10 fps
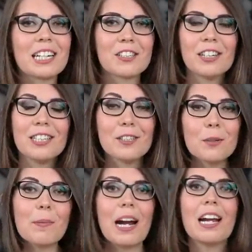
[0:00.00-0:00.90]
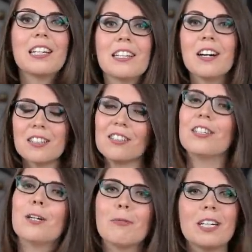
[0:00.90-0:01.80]
is actually super handy not
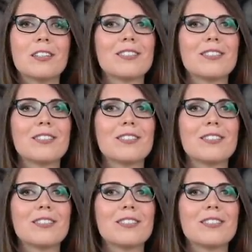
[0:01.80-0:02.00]
only when